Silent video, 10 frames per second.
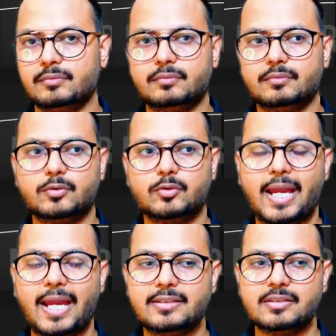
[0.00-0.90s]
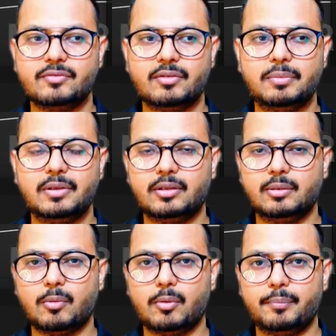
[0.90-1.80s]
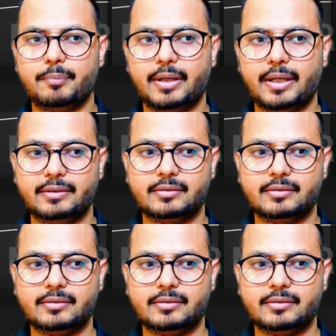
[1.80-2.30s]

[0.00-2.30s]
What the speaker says: So edges will be a little more bright.